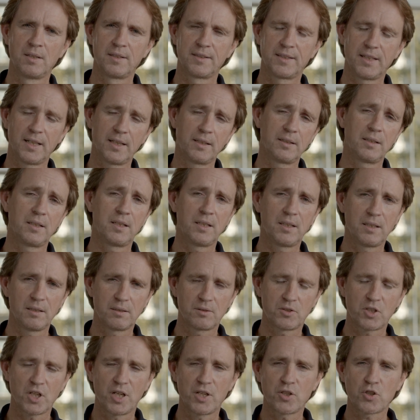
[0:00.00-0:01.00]
Then he
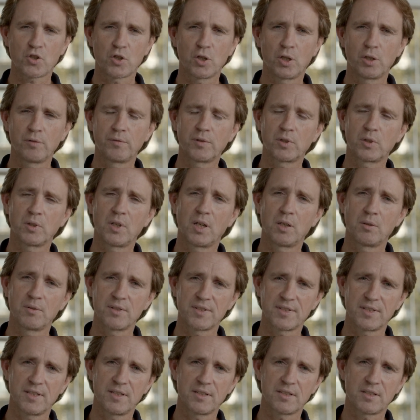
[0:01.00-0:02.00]
changed over to our
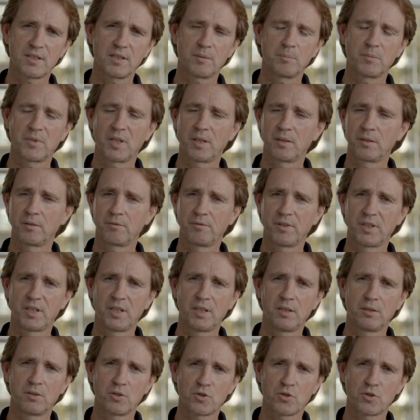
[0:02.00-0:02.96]
system, and within a